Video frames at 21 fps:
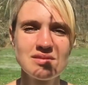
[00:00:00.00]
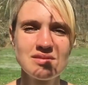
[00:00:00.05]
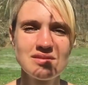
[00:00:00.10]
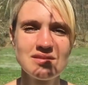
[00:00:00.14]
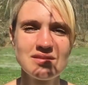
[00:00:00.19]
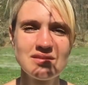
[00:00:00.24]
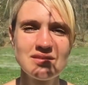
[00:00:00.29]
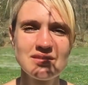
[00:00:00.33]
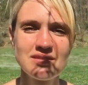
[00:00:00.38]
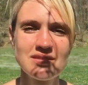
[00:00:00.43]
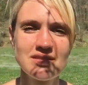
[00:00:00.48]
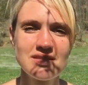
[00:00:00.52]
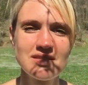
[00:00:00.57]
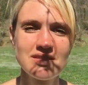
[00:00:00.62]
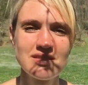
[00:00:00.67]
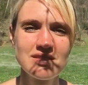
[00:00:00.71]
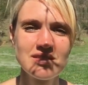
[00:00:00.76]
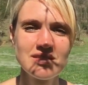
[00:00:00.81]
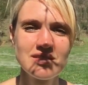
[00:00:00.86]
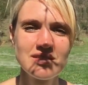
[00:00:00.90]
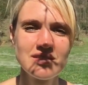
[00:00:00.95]

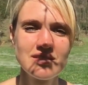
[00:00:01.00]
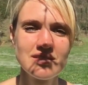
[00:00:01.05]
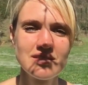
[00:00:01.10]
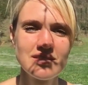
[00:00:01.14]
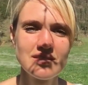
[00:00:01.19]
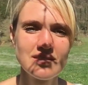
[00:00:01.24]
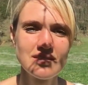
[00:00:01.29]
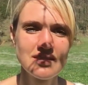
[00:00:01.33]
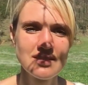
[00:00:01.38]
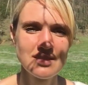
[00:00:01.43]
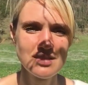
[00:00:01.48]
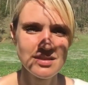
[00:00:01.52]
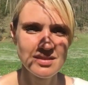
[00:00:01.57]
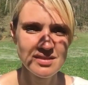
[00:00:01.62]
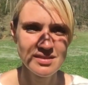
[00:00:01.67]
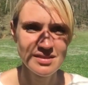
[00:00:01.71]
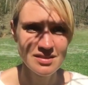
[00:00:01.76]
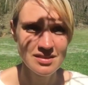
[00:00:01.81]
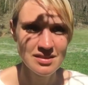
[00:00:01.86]
No one is speaking in this clip.